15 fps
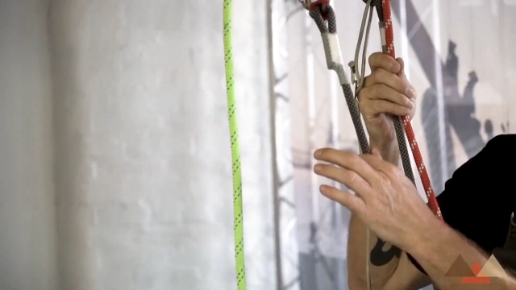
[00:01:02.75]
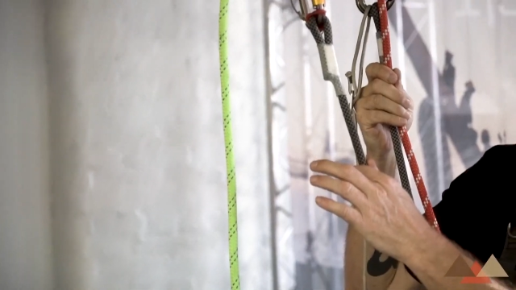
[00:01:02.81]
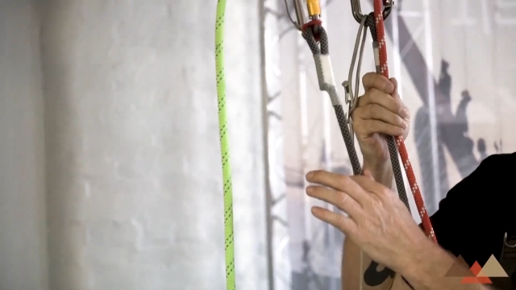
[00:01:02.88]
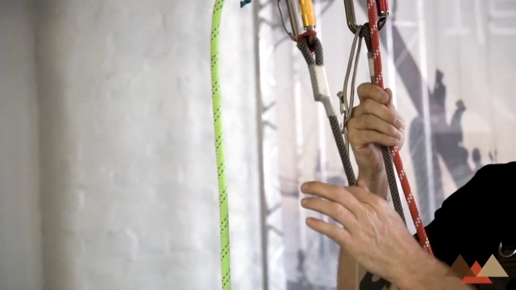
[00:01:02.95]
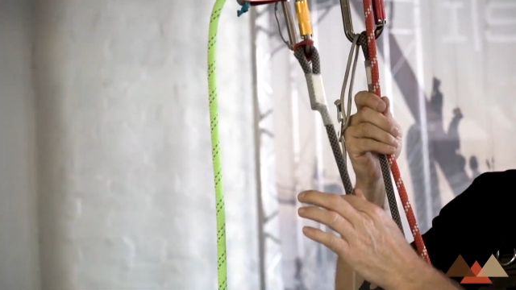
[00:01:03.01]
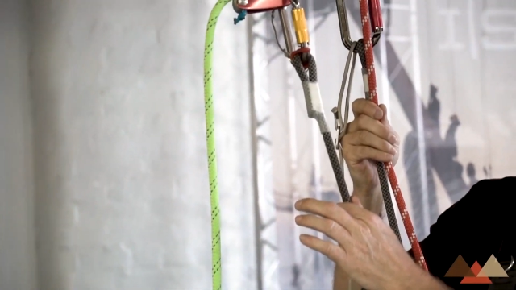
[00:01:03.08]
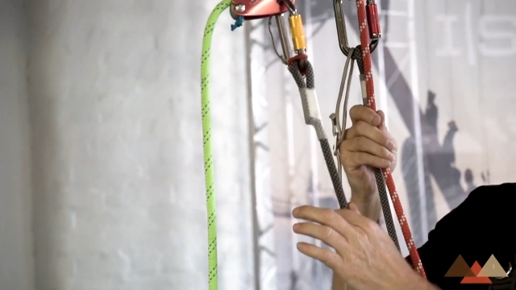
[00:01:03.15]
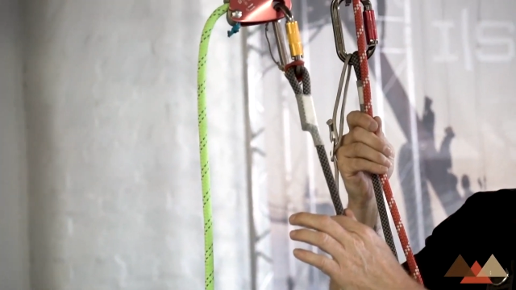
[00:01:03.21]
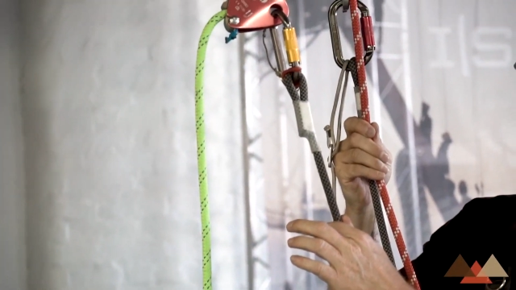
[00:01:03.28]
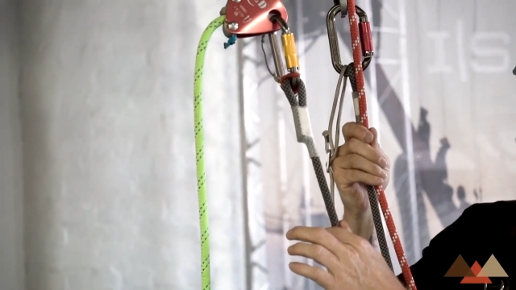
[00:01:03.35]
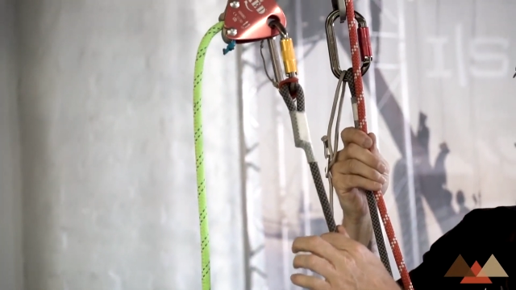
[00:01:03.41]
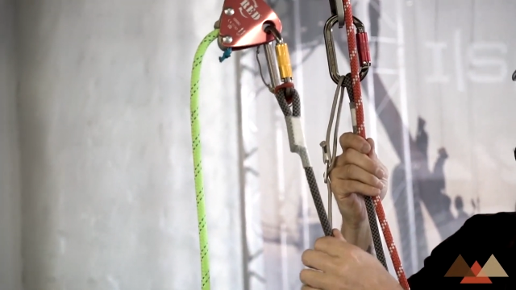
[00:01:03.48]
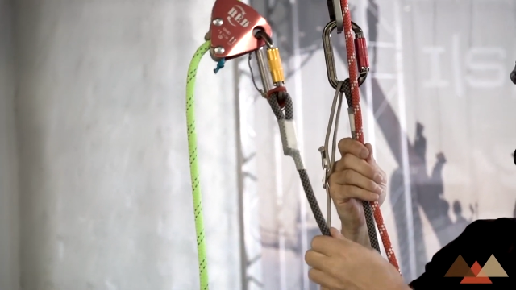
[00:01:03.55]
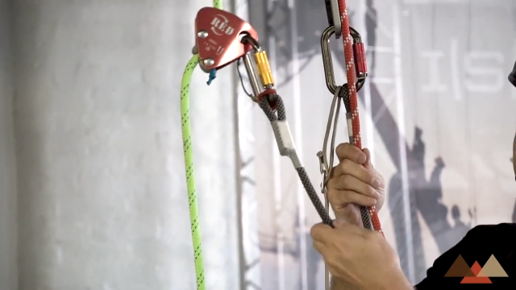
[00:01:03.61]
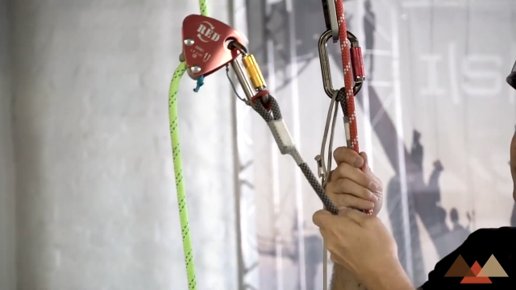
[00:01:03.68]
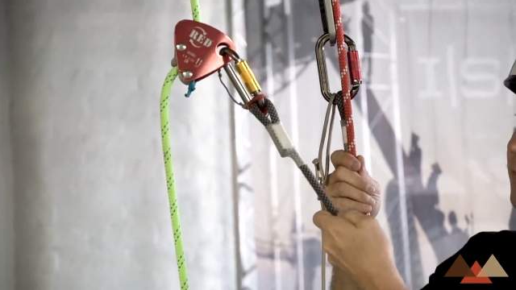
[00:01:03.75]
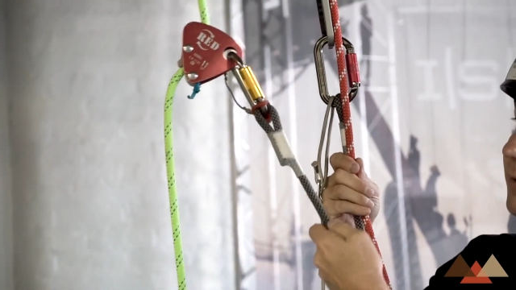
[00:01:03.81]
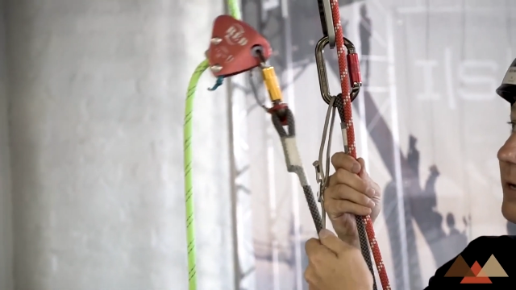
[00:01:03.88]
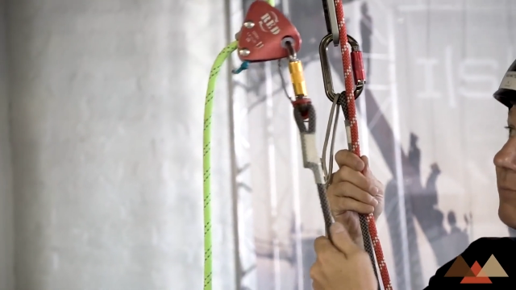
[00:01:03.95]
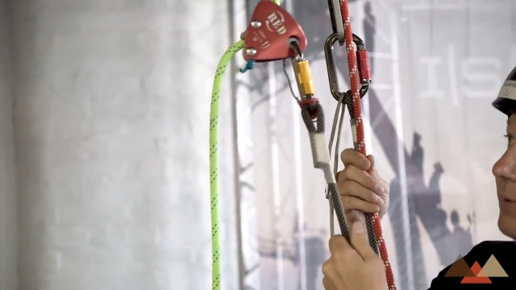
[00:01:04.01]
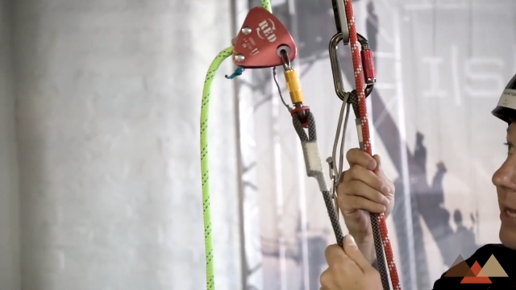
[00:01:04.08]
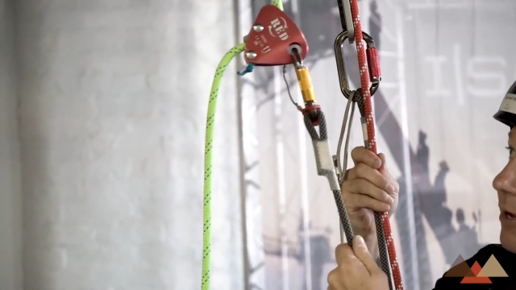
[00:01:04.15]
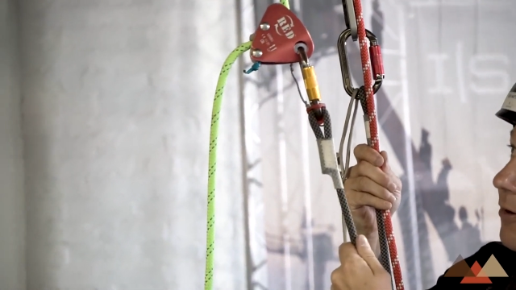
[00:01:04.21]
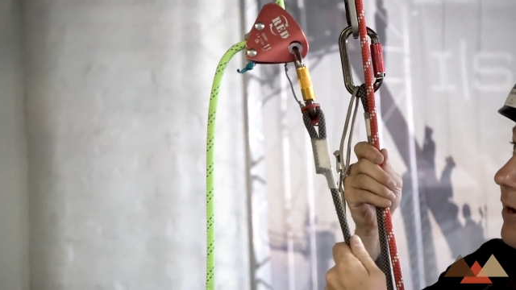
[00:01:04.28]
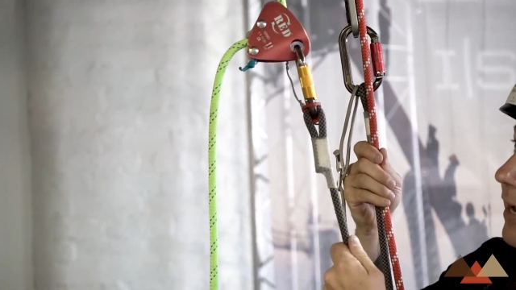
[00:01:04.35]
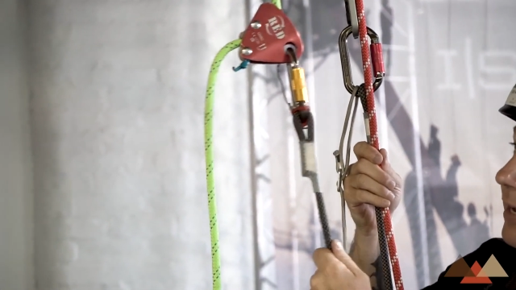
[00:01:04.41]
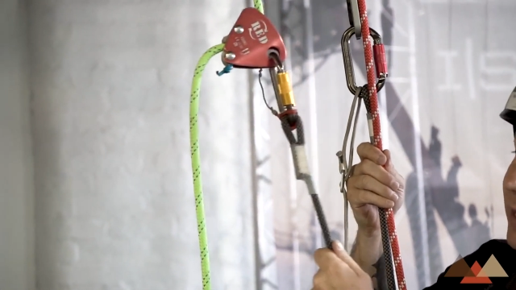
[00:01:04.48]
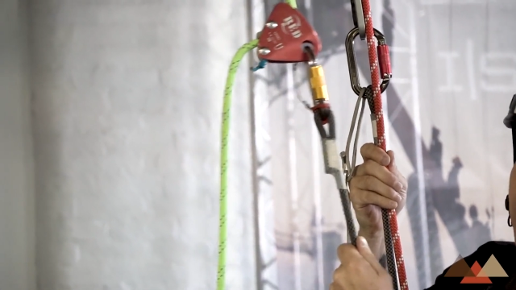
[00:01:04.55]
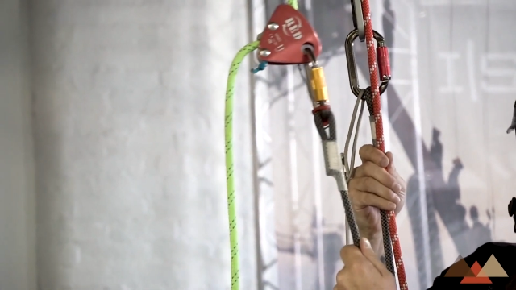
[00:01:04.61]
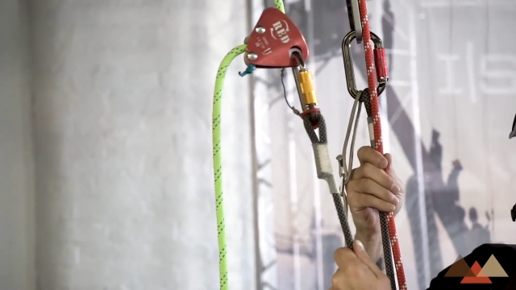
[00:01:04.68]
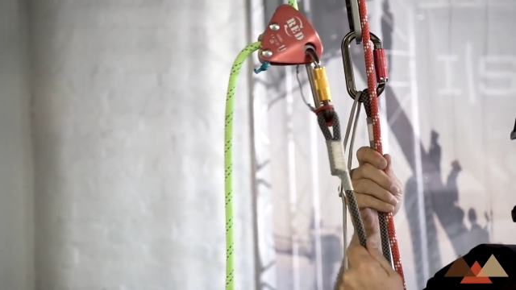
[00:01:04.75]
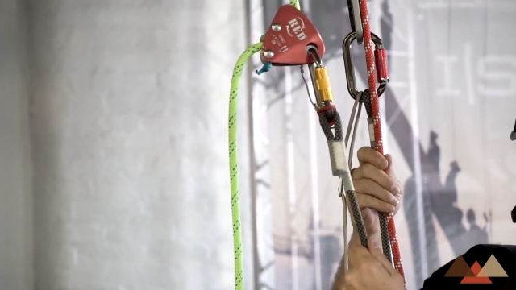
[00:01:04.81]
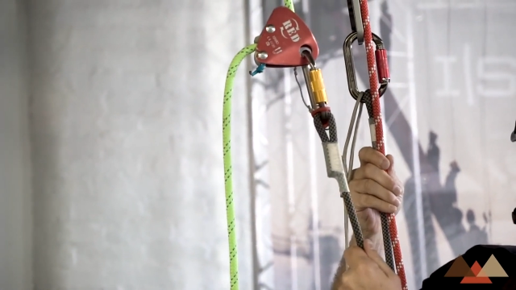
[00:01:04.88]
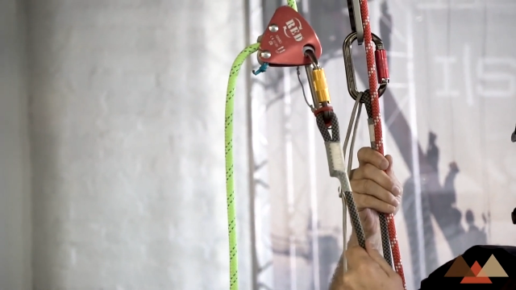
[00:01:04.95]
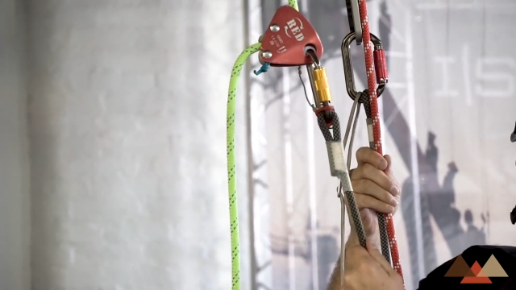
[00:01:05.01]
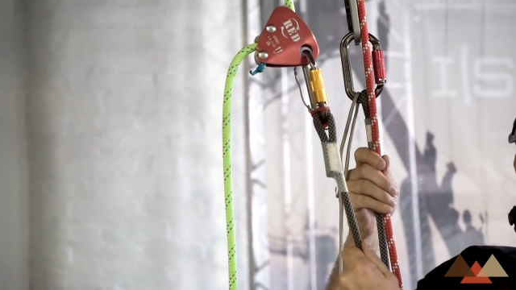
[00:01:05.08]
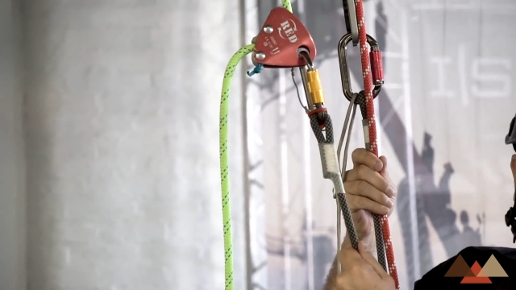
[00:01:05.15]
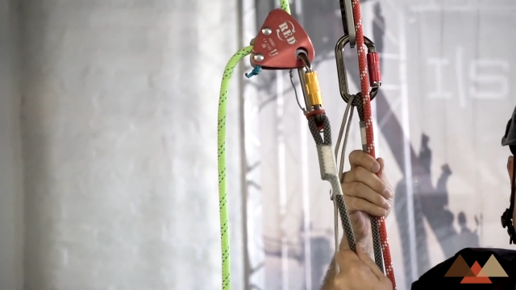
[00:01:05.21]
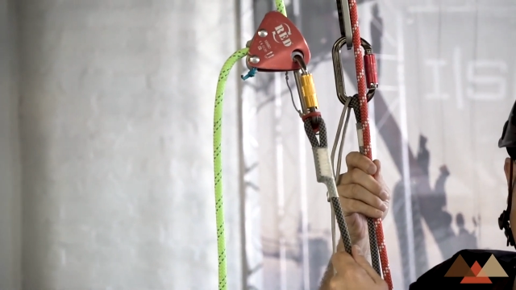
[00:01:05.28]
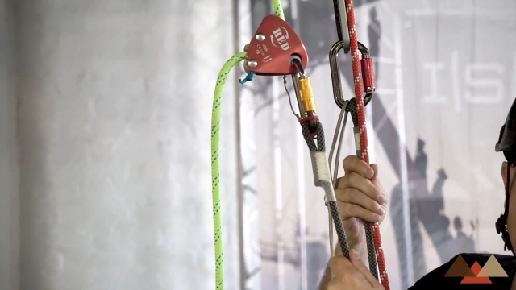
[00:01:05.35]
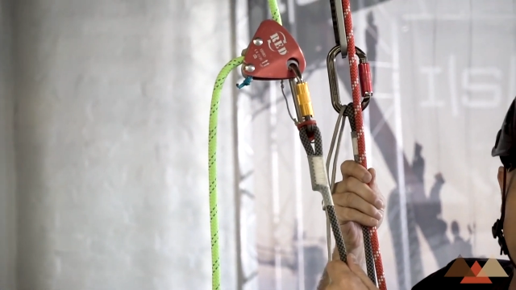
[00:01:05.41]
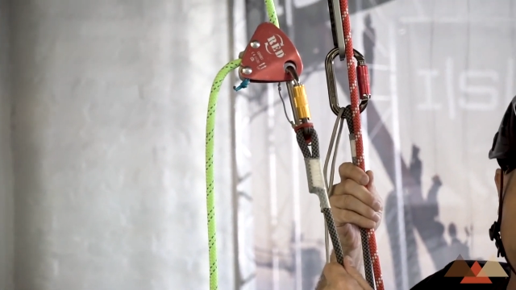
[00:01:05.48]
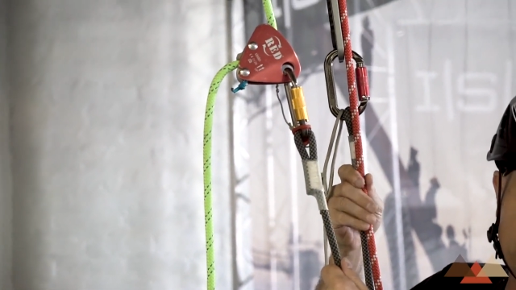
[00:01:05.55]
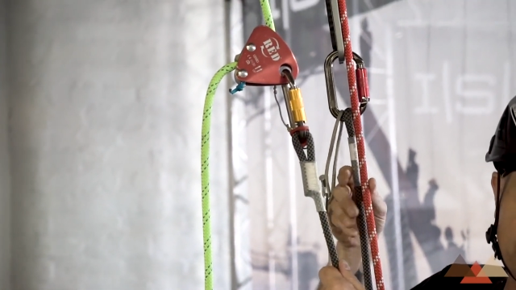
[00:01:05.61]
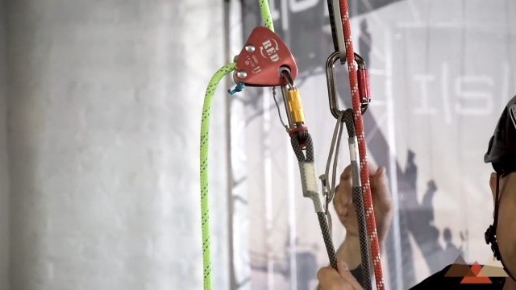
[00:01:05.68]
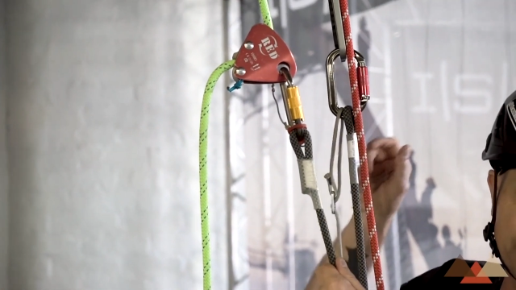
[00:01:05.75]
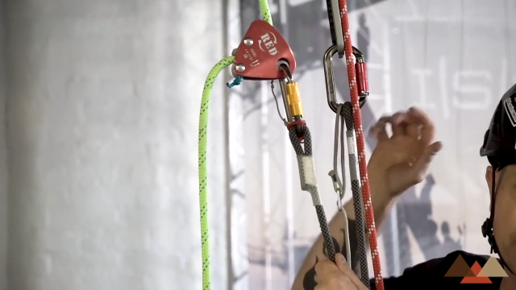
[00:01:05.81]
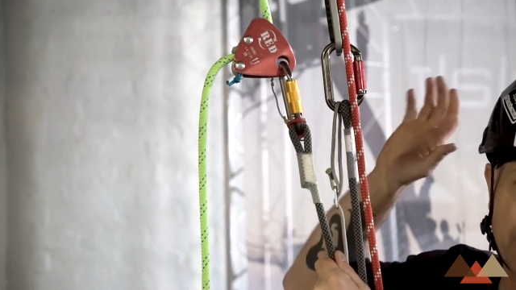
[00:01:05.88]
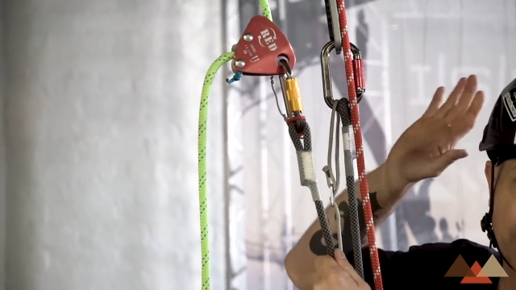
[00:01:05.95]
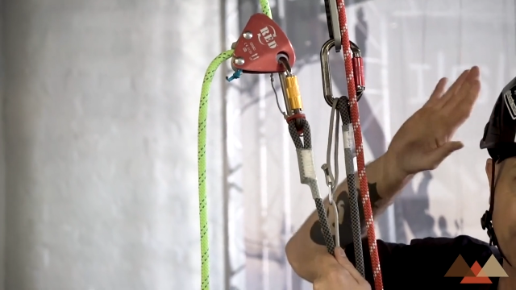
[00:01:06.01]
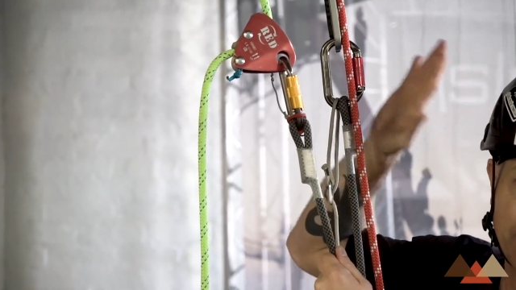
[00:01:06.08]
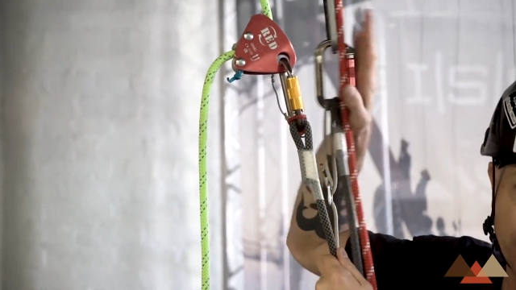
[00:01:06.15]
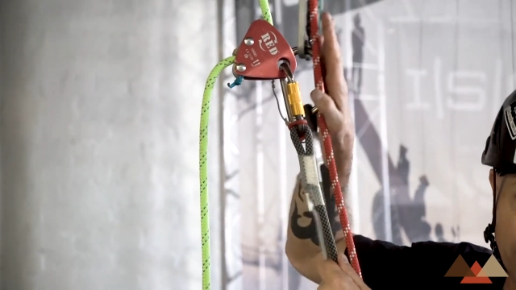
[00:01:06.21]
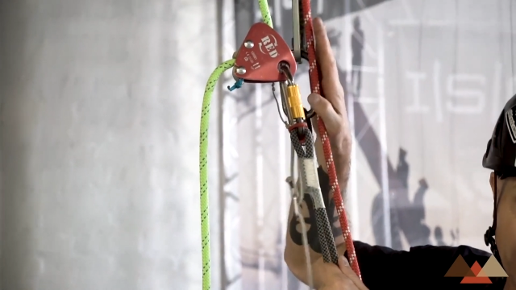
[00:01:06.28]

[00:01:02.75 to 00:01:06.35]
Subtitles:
(no speaker visible)